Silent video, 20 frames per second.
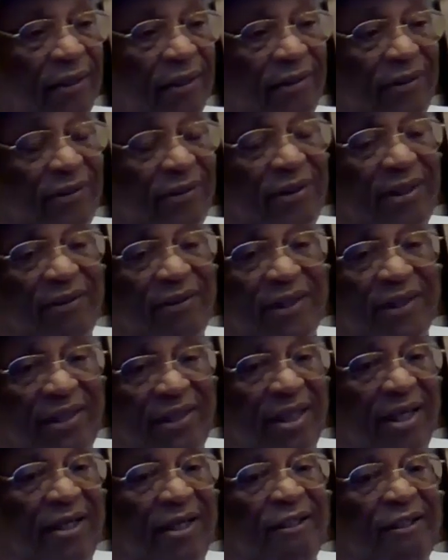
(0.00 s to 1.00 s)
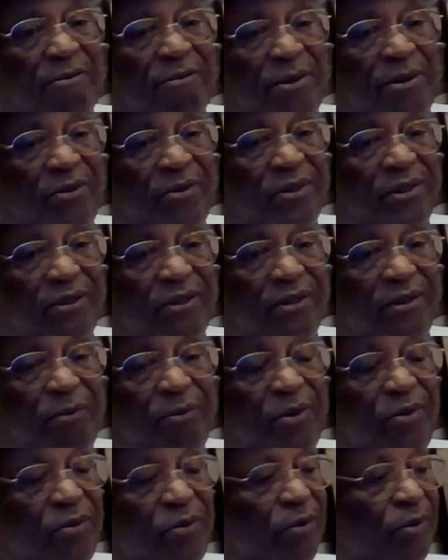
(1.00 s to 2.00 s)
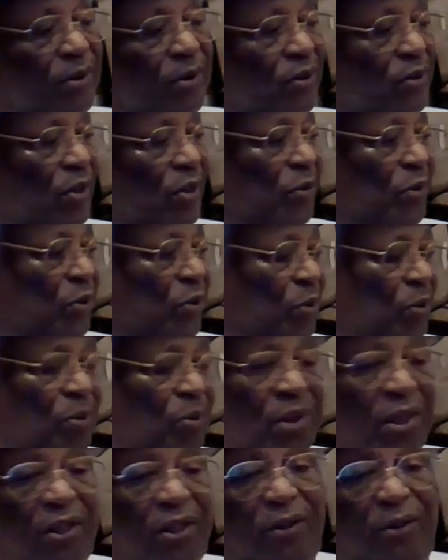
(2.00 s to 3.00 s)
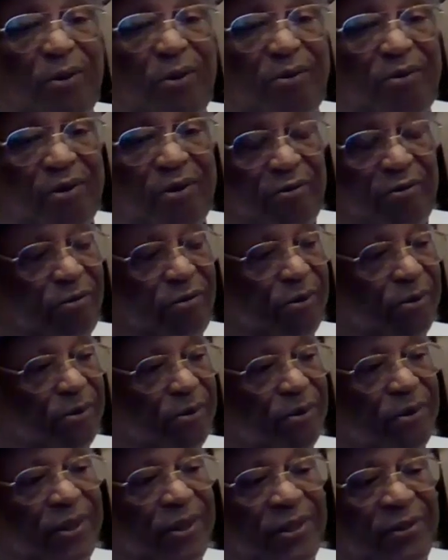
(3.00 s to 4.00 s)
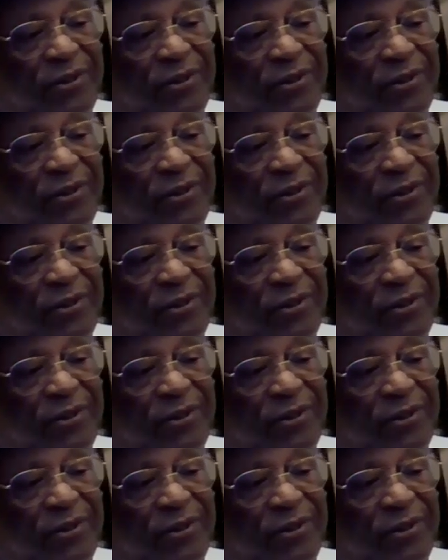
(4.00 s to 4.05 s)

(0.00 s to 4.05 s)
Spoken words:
all of the documents, which were just strewn all over the floor,